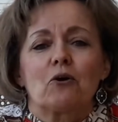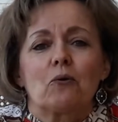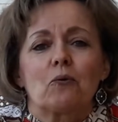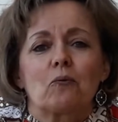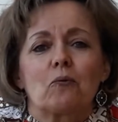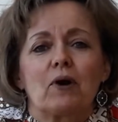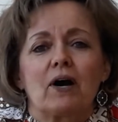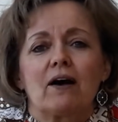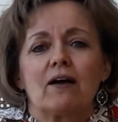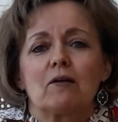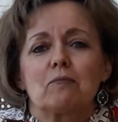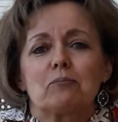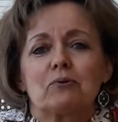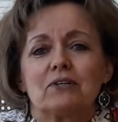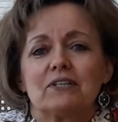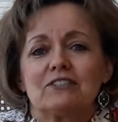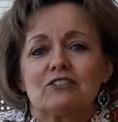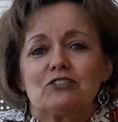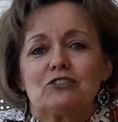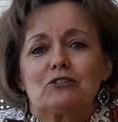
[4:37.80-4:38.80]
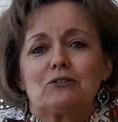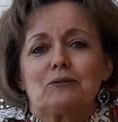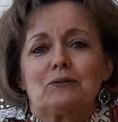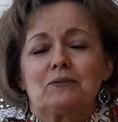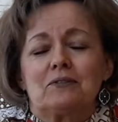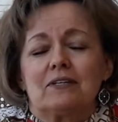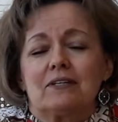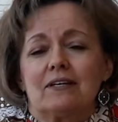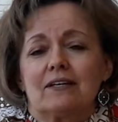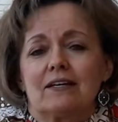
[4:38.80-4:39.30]
Well, pretty
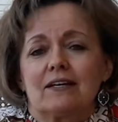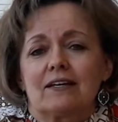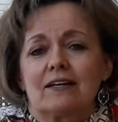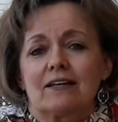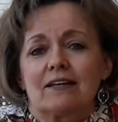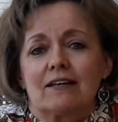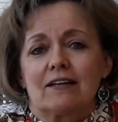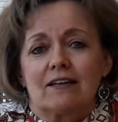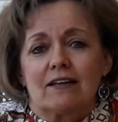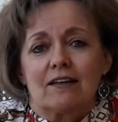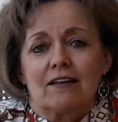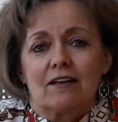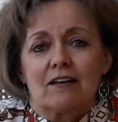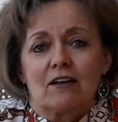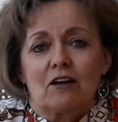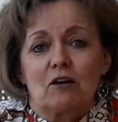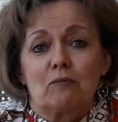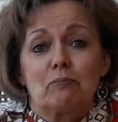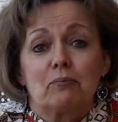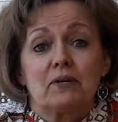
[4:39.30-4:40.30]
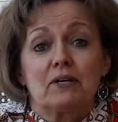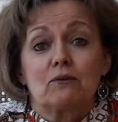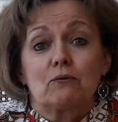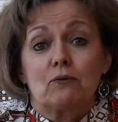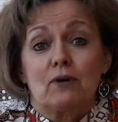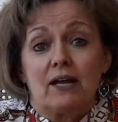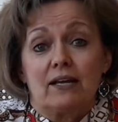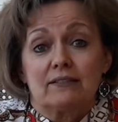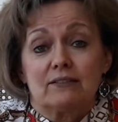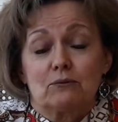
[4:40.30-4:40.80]
soon, a big
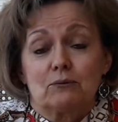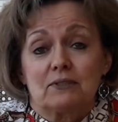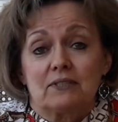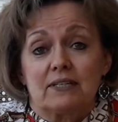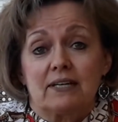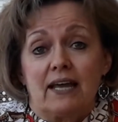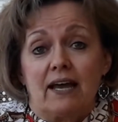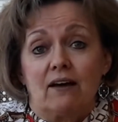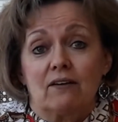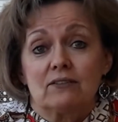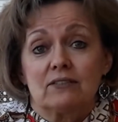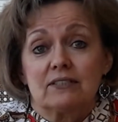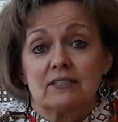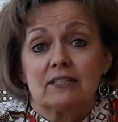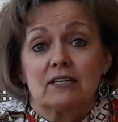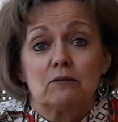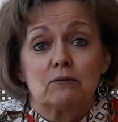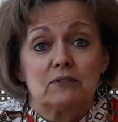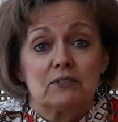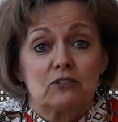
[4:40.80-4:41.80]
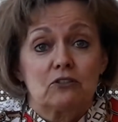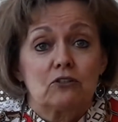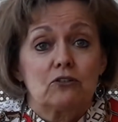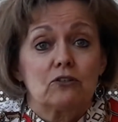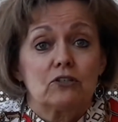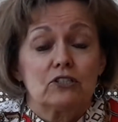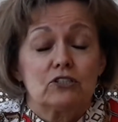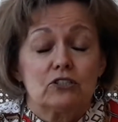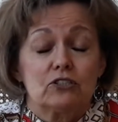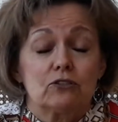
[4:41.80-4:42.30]
race was announced, and he was
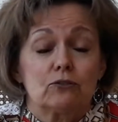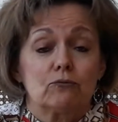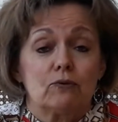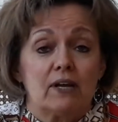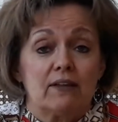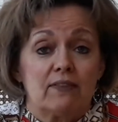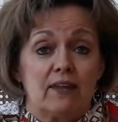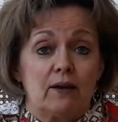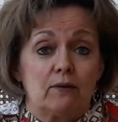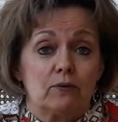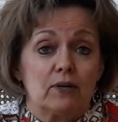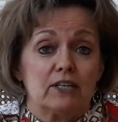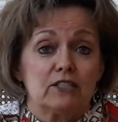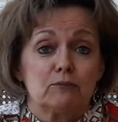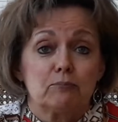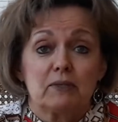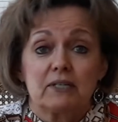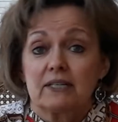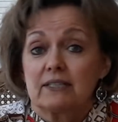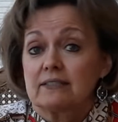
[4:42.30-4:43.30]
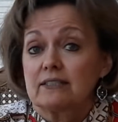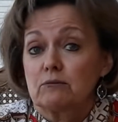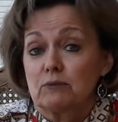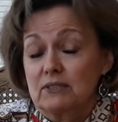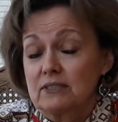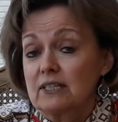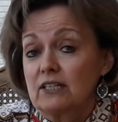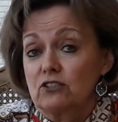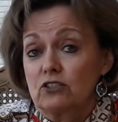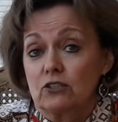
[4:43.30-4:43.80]
encouraged to run that race because he was
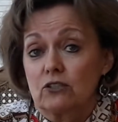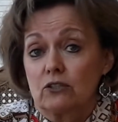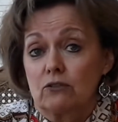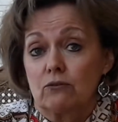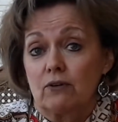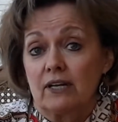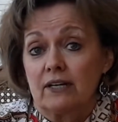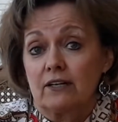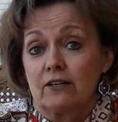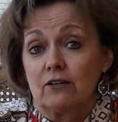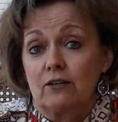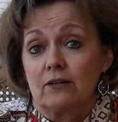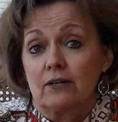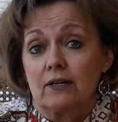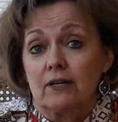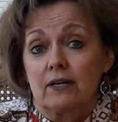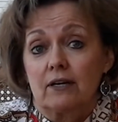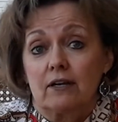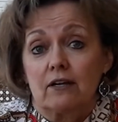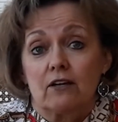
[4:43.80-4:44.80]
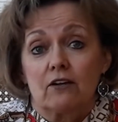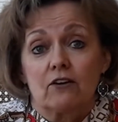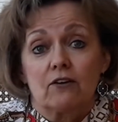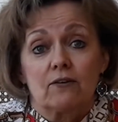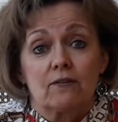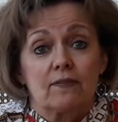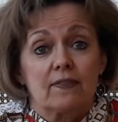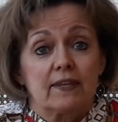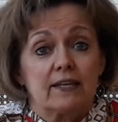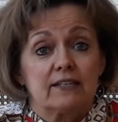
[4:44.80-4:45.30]
such a good runner.
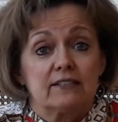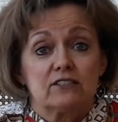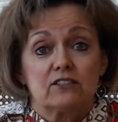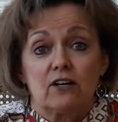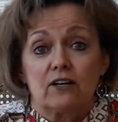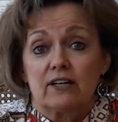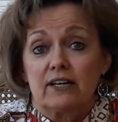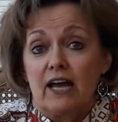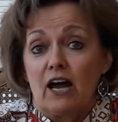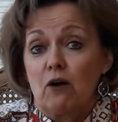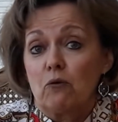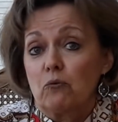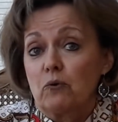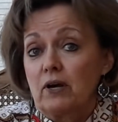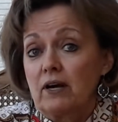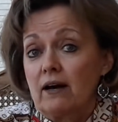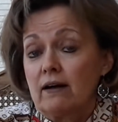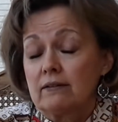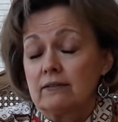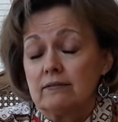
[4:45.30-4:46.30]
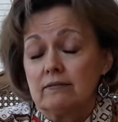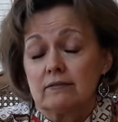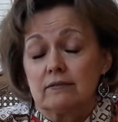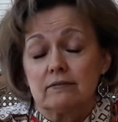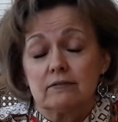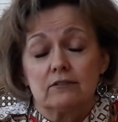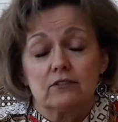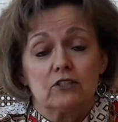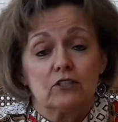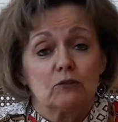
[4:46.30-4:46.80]
He started out well,
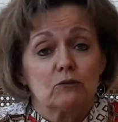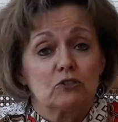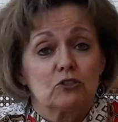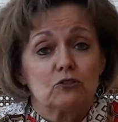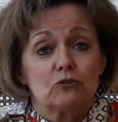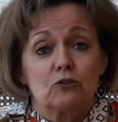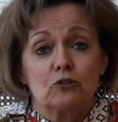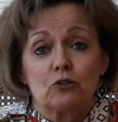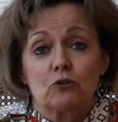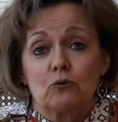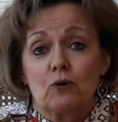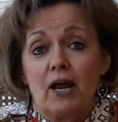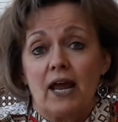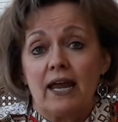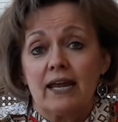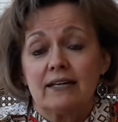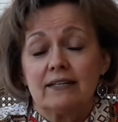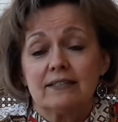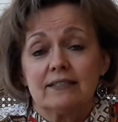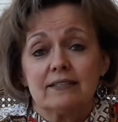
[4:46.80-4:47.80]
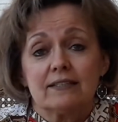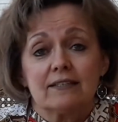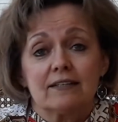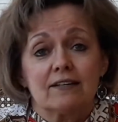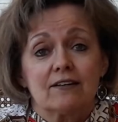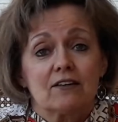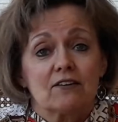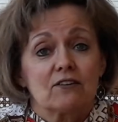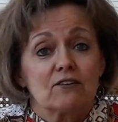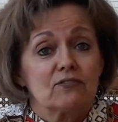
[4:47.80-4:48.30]
he was doing great,
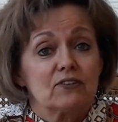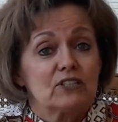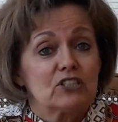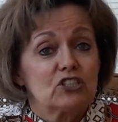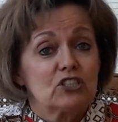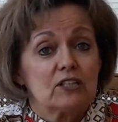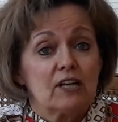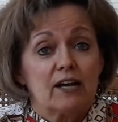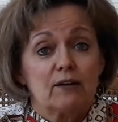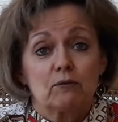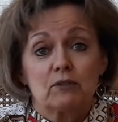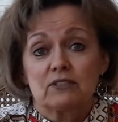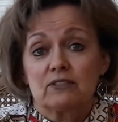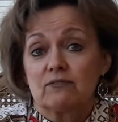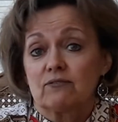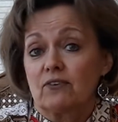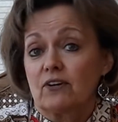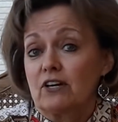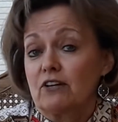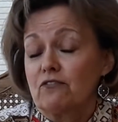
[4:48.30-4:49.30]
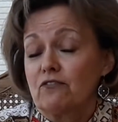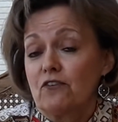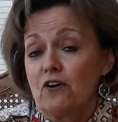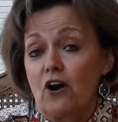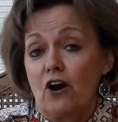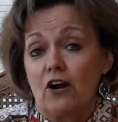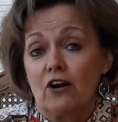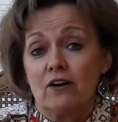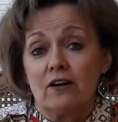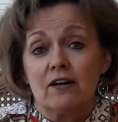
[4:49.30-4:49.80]
the finish line wasn't very
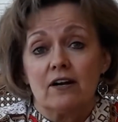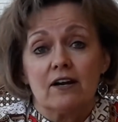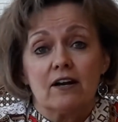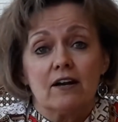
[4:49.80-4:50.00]
far,